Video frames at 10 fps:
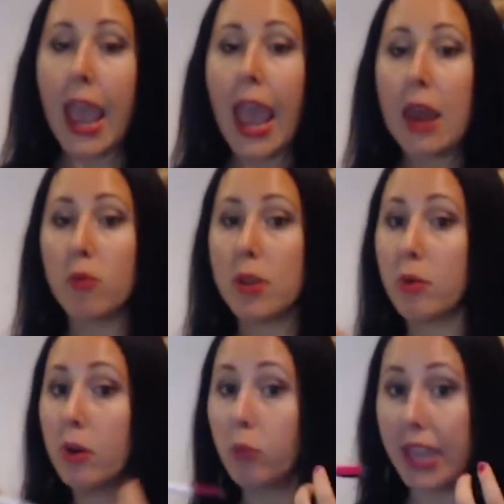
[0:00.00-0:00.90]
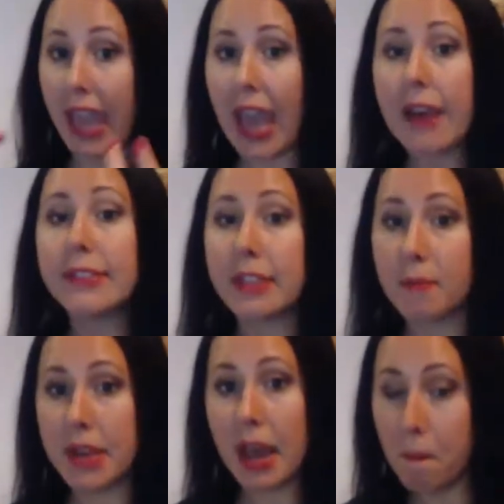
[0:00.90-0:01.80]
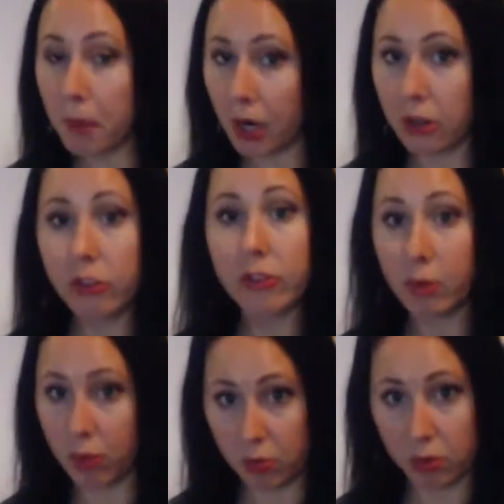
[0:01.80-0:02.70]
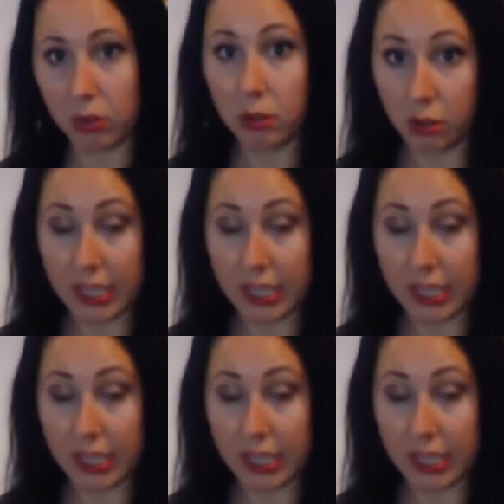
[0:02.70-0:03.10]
And we have some numbers that we will